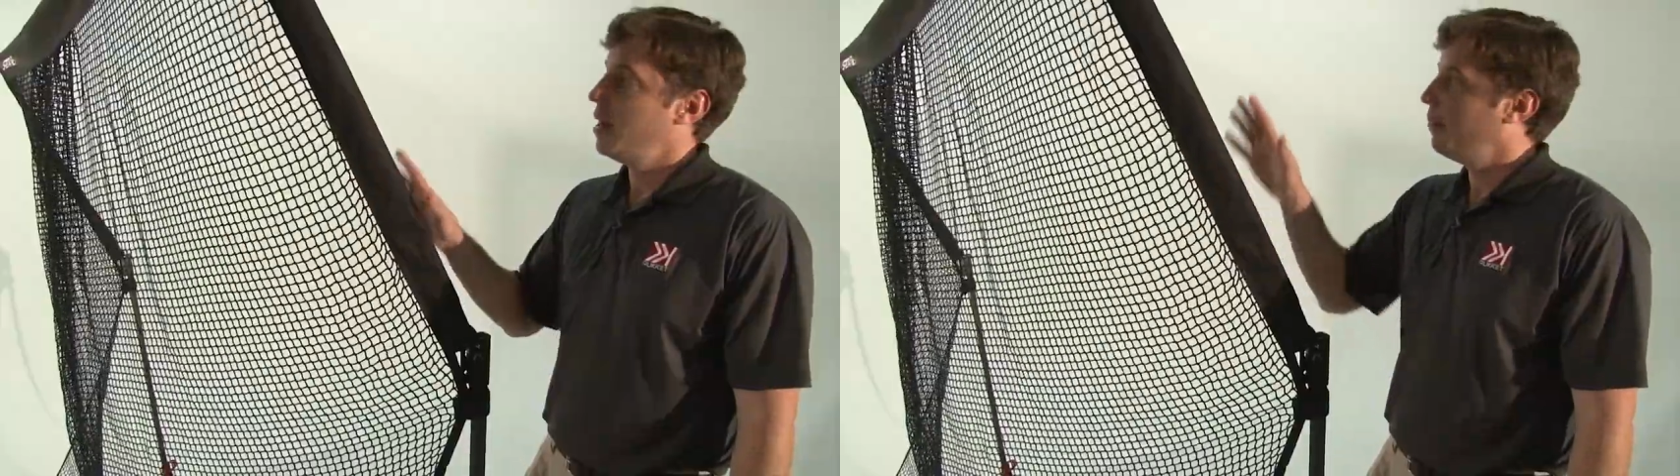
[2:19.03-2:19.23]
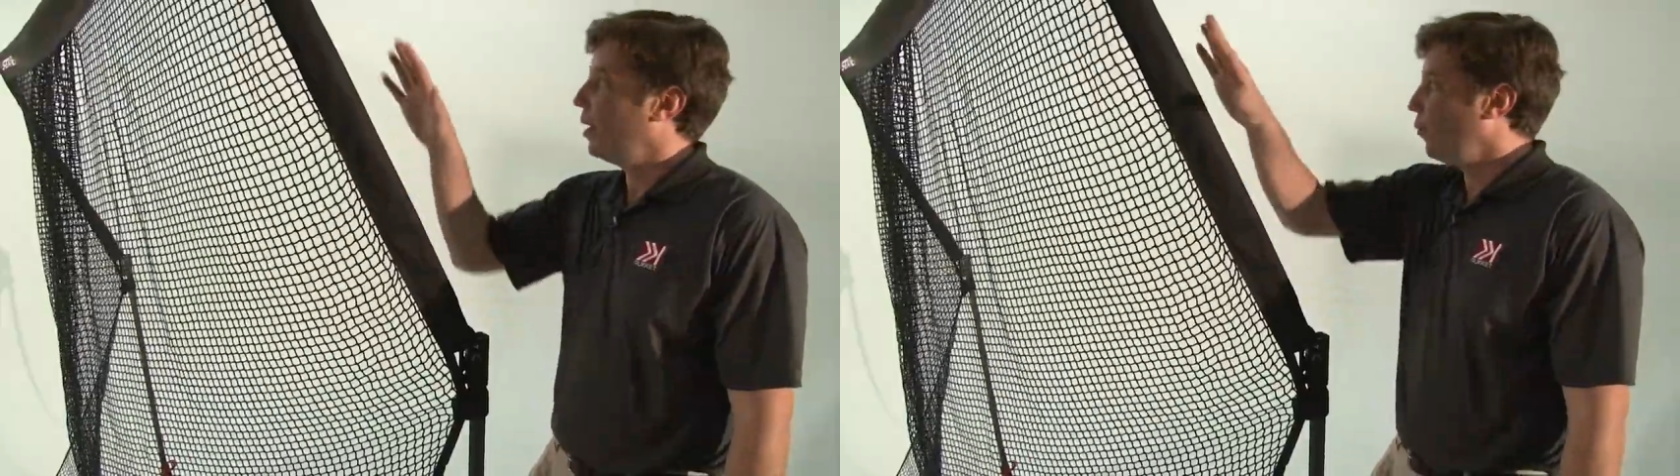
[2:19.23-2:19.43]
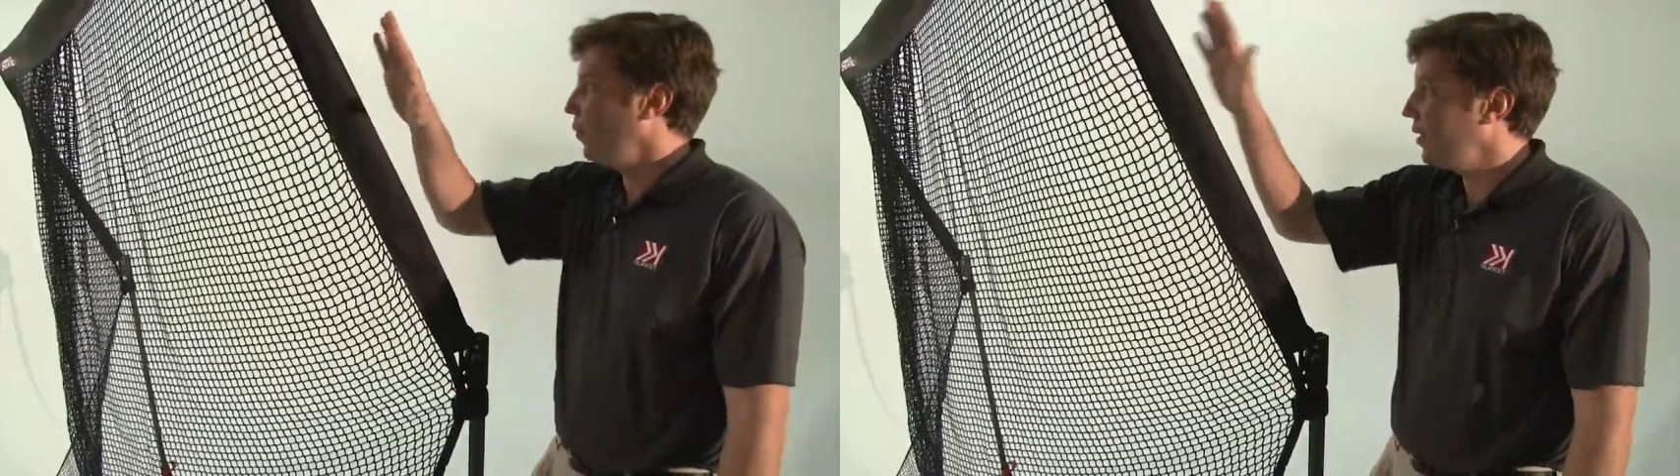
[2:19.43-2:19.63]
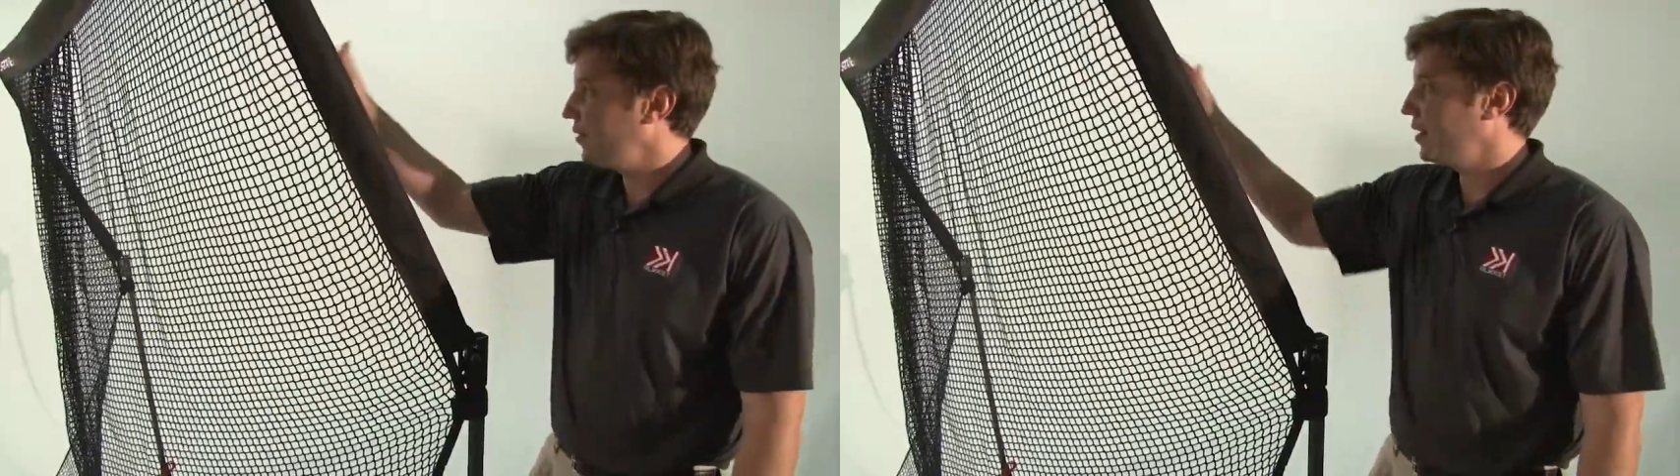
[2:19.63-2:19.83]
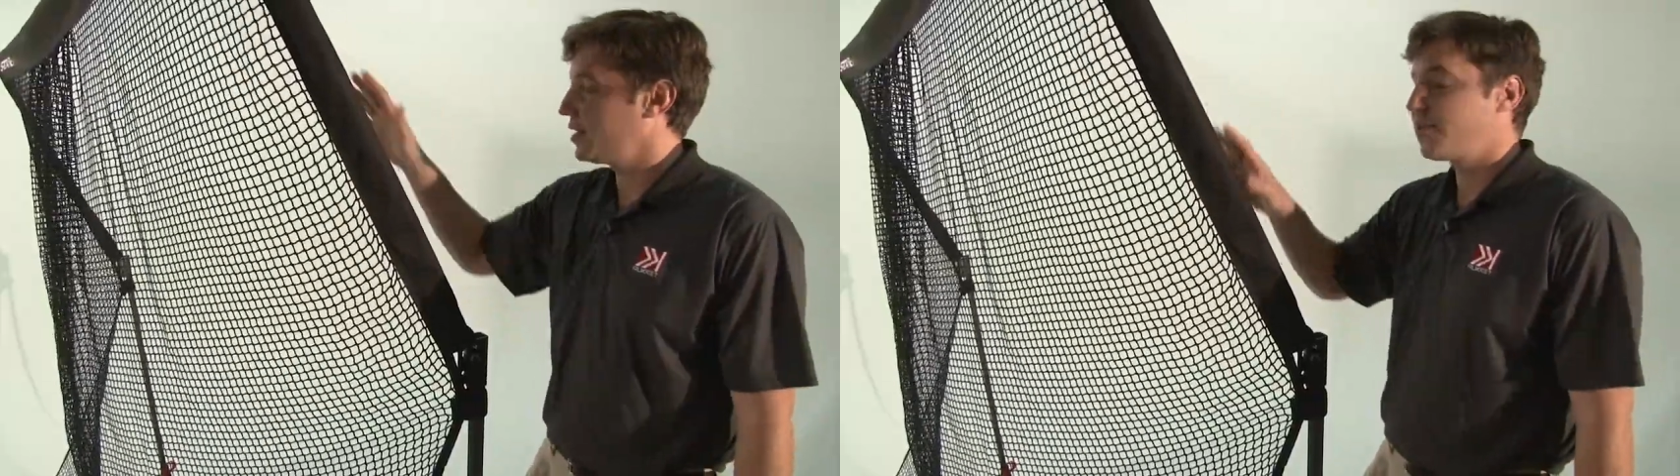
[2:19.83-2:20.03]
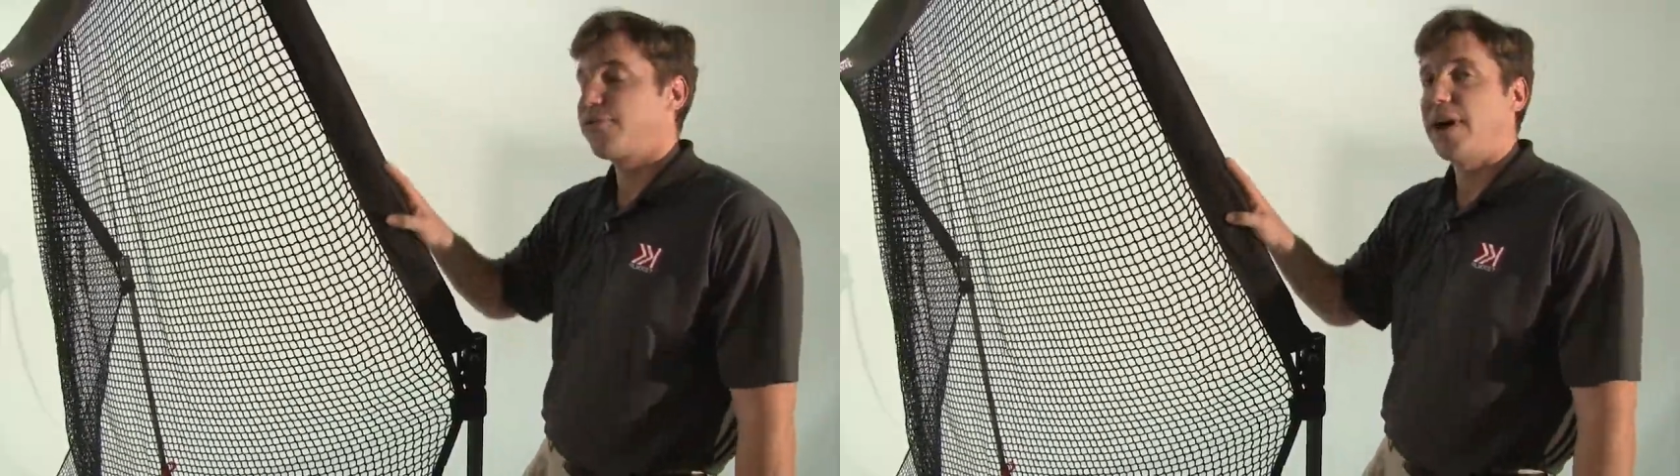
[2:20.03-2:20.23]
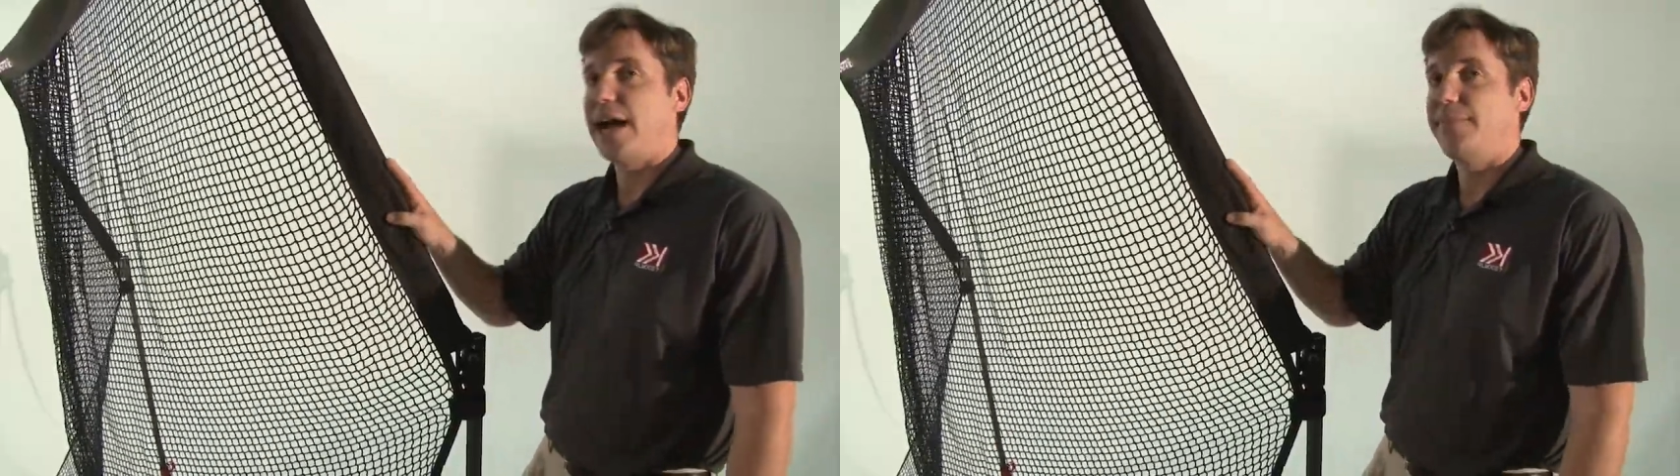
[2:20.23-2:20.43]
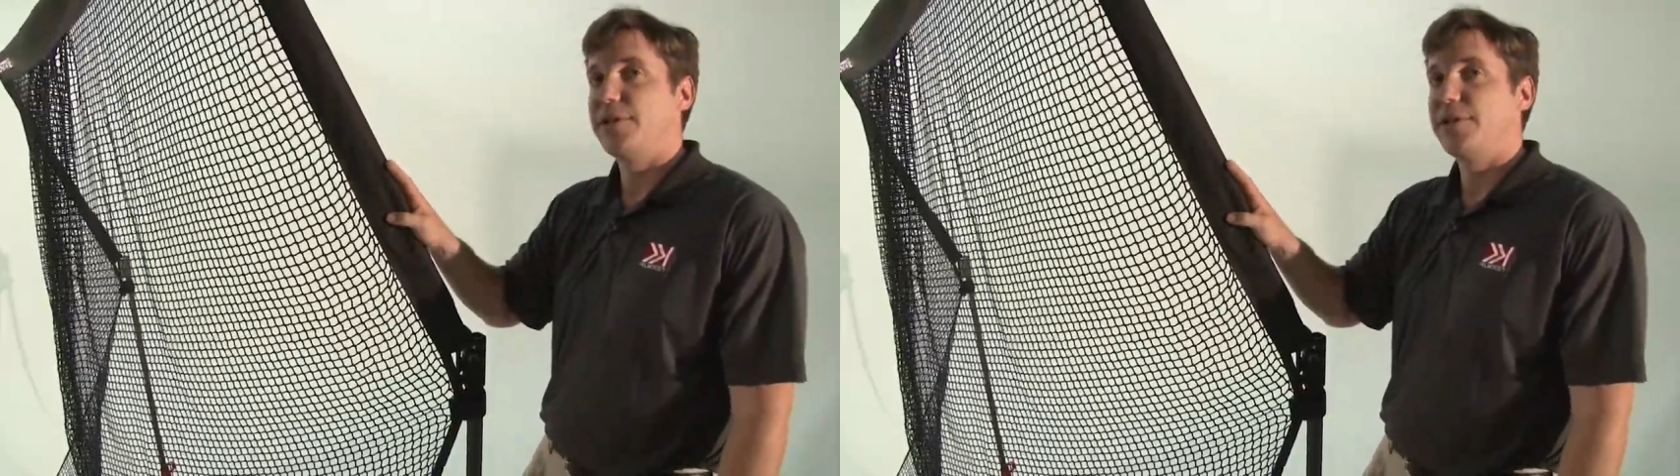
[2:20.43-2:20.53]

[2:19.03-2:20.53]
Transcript: but with this frame,